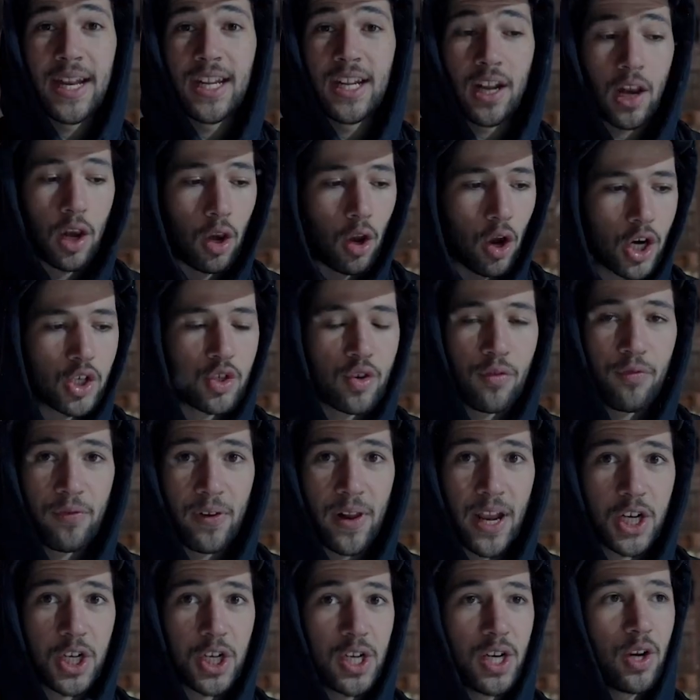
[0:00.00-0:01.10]
need a large
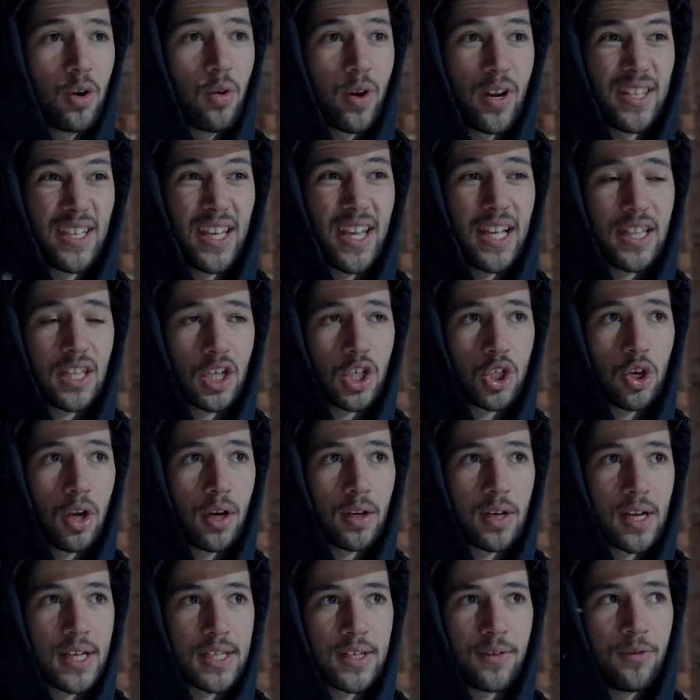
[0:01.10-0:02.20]
reflection in order to get the
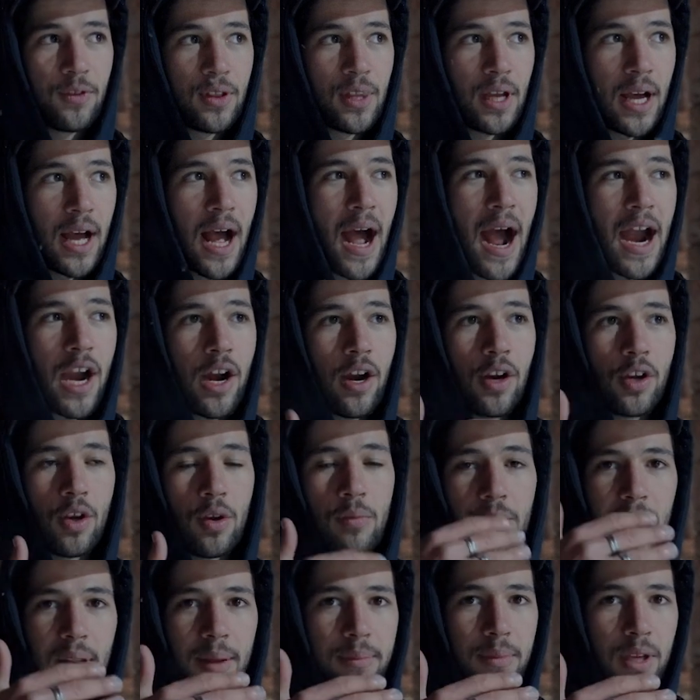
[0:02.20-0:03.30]
shot, because if the higher
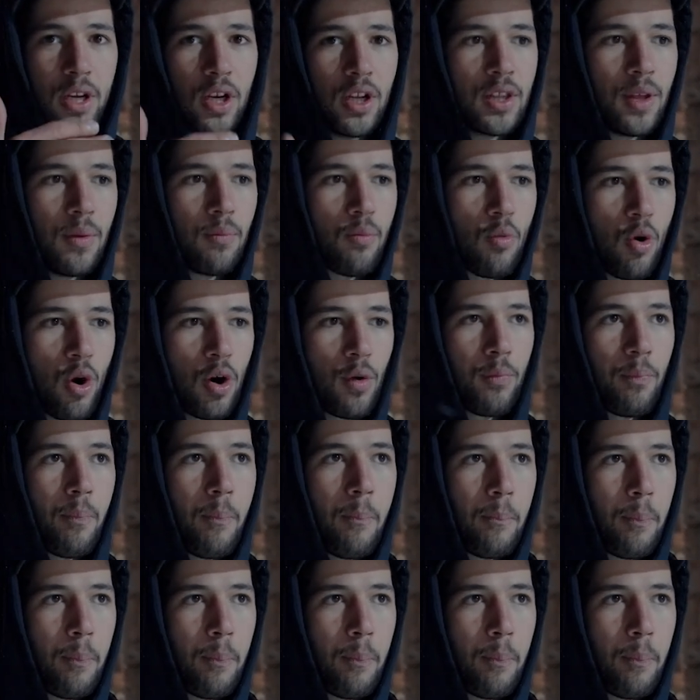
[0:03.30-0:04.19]
your millimeter, the more